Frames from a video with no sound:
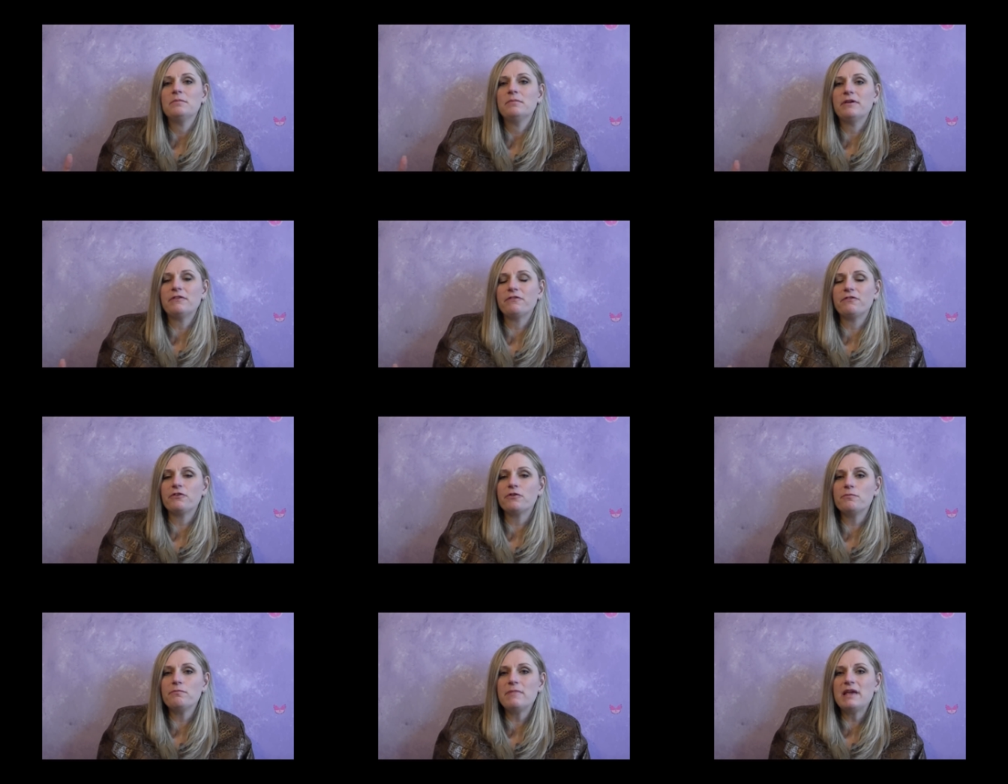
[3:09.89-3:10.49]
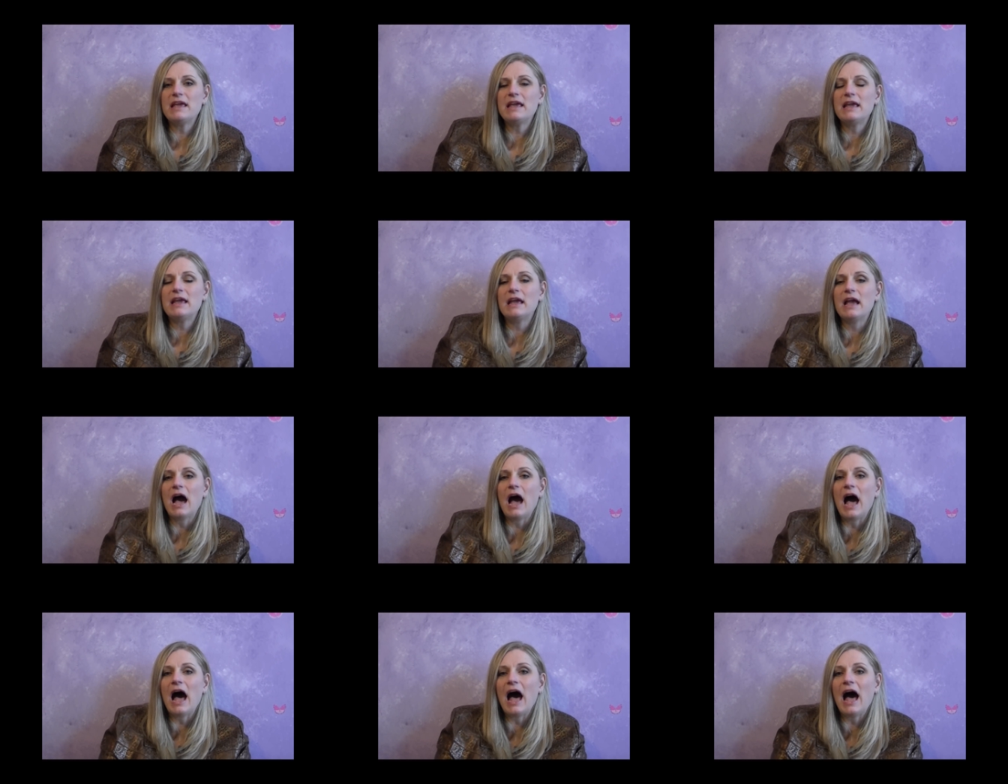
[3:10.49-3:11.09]
But for
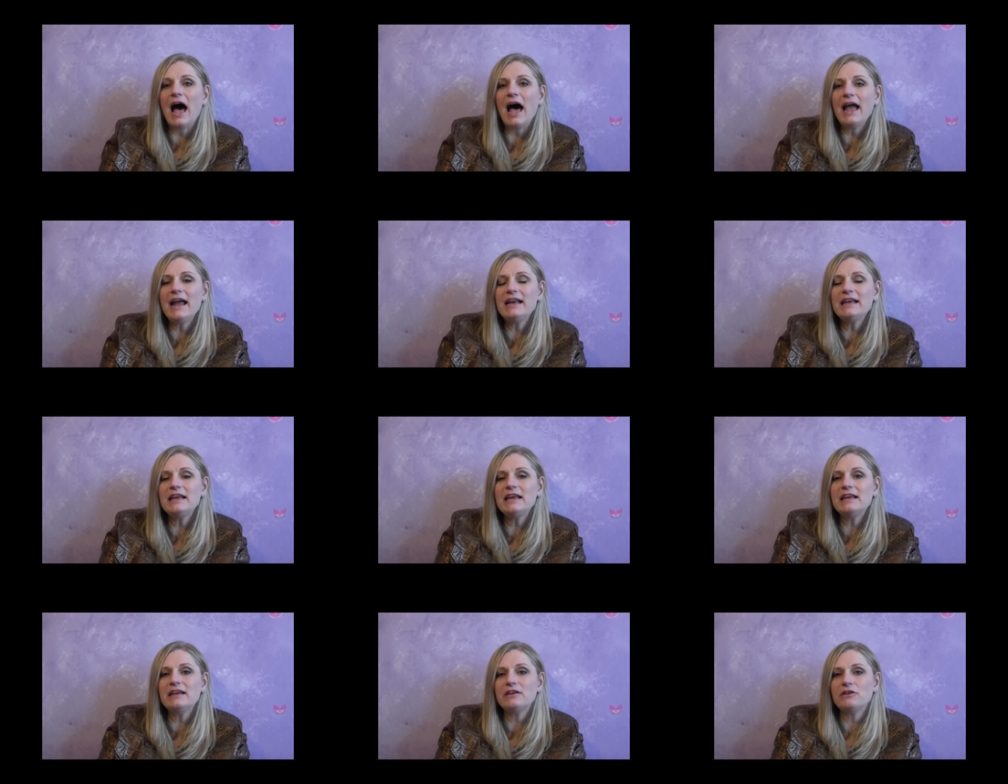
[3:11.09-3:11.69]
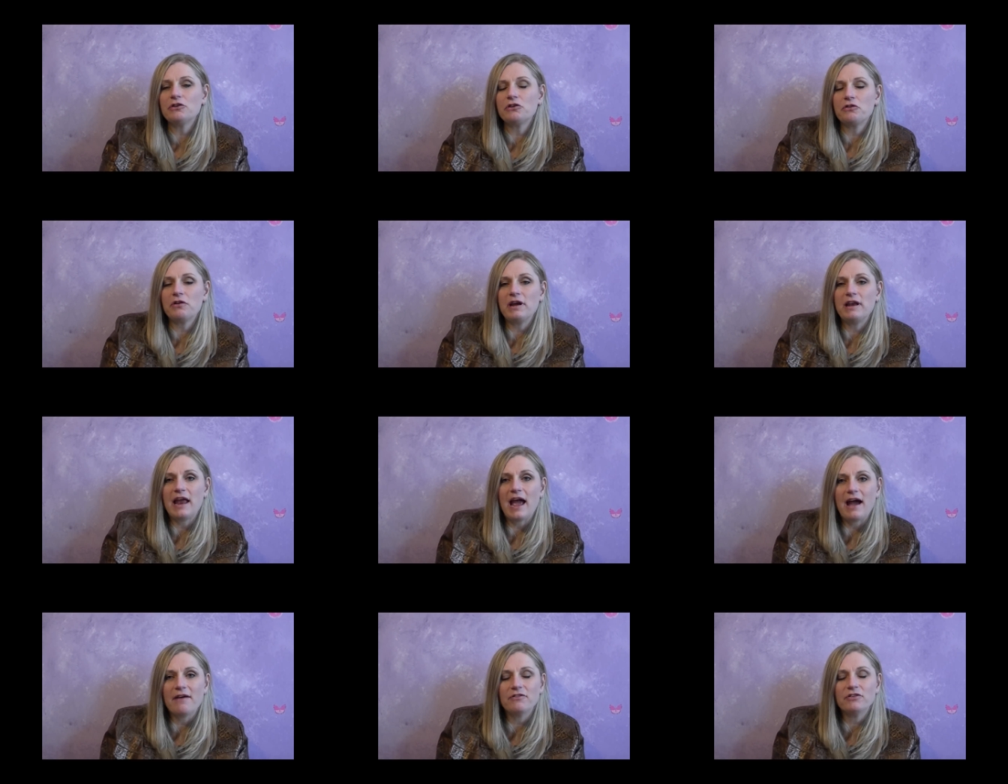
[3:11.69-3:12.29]
me, I needed to
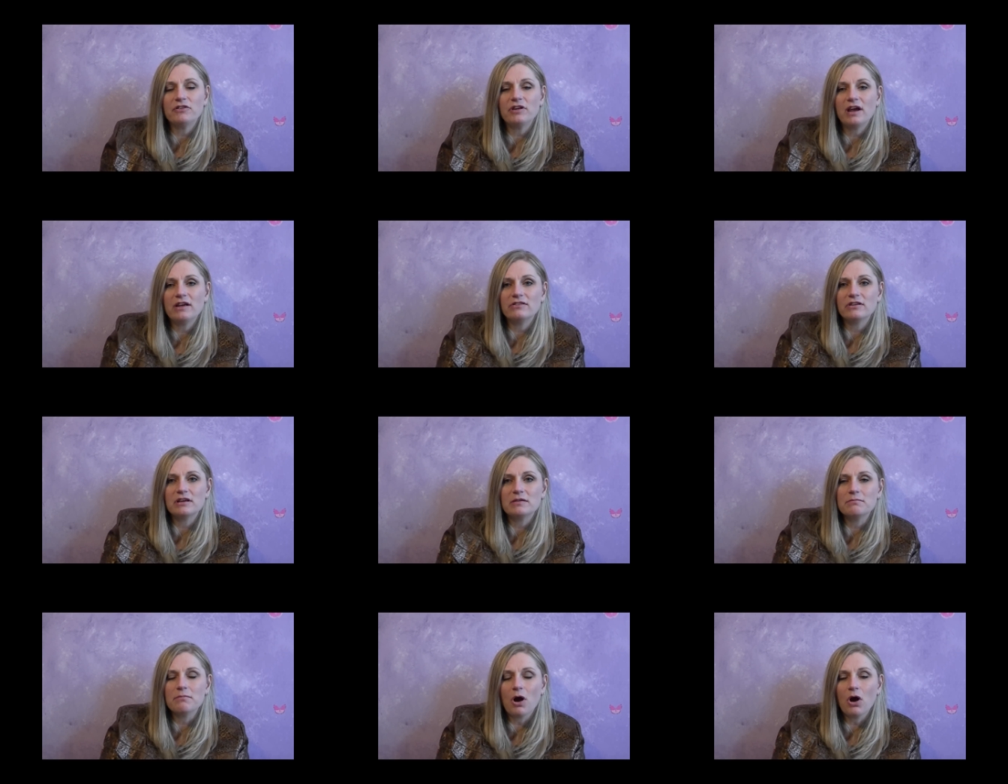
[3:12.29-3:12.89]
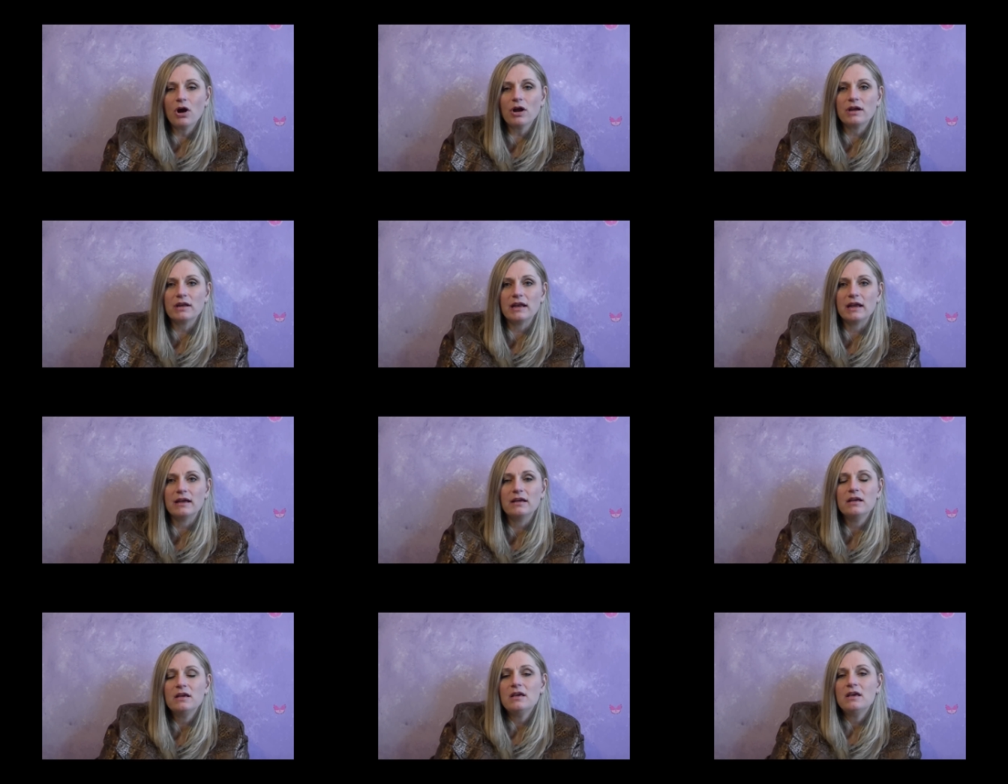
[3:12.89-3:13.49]
create advertising and
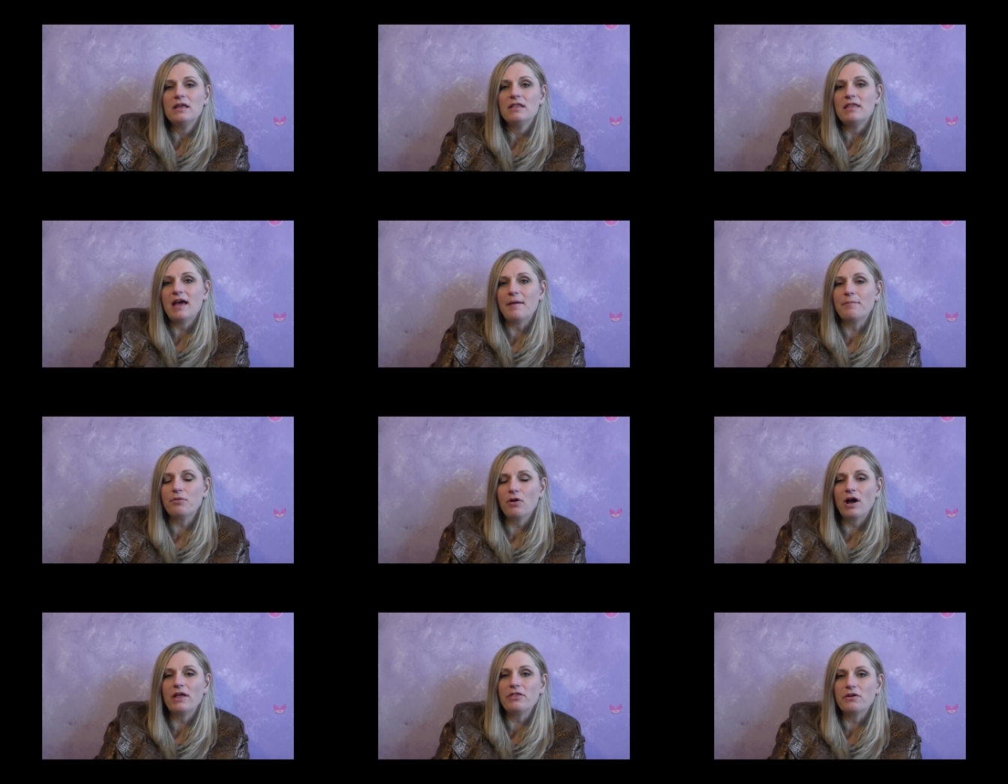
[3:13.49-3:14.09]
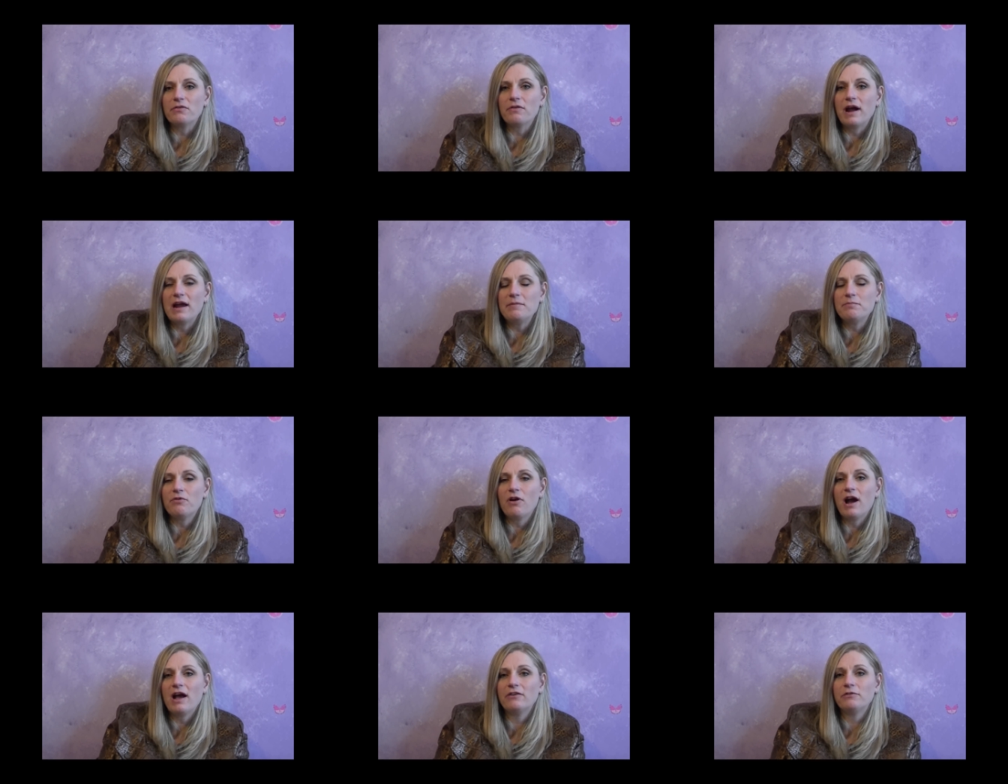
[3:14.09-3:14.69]
marketing that brought the
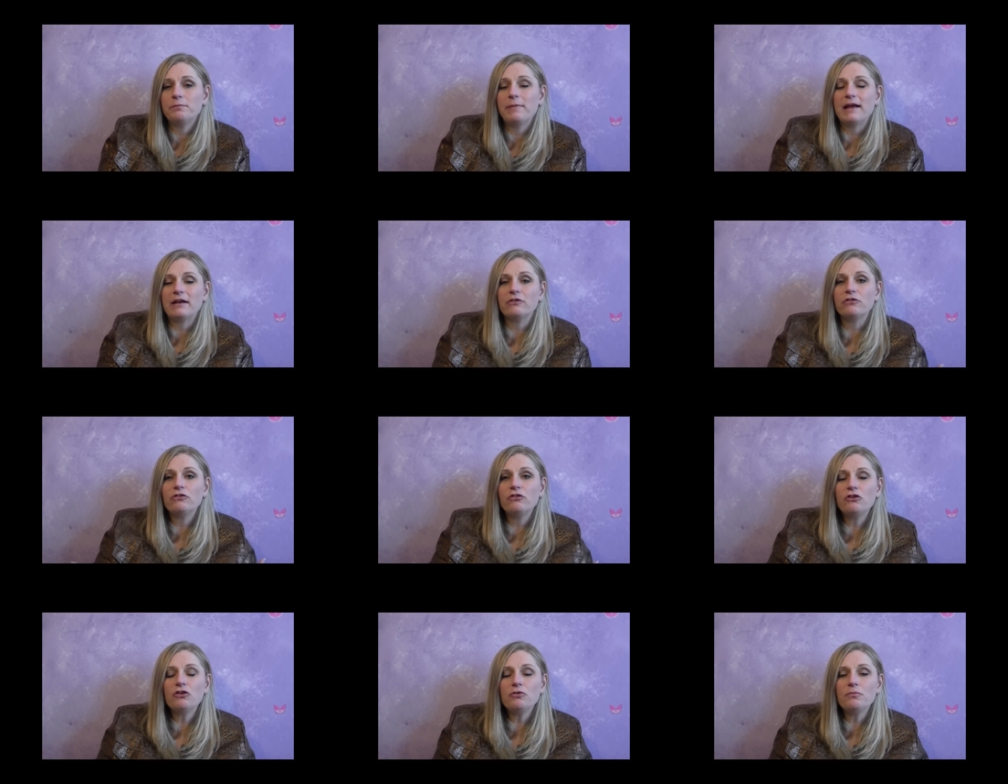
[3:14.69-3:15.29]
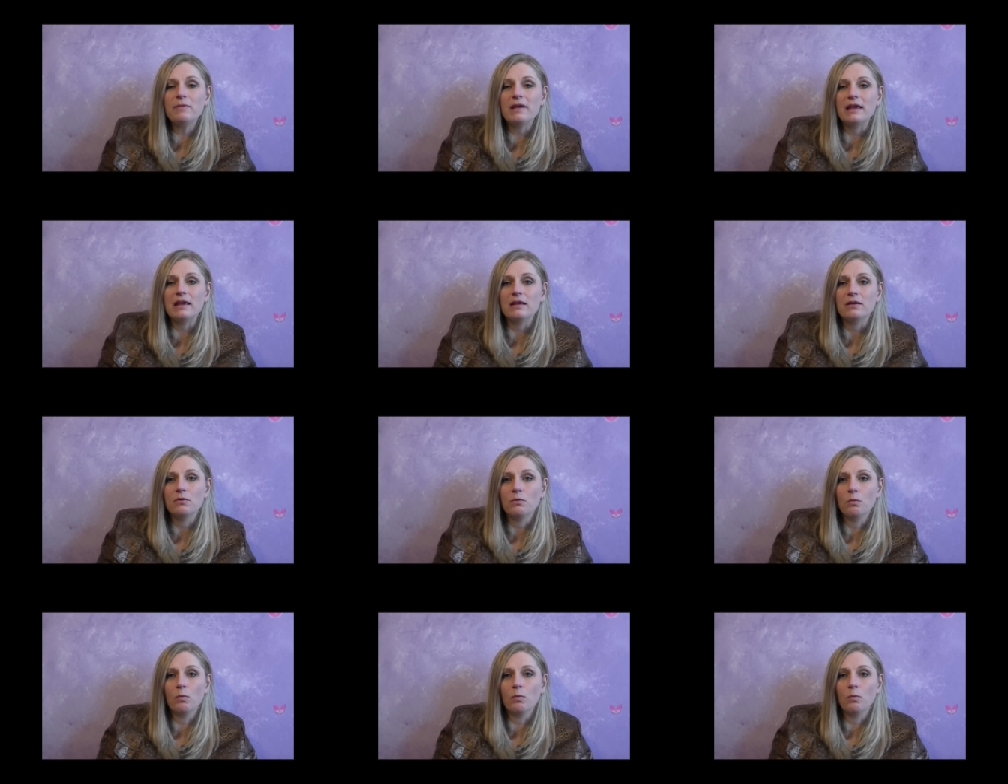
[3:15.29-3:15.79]
right prospects to me.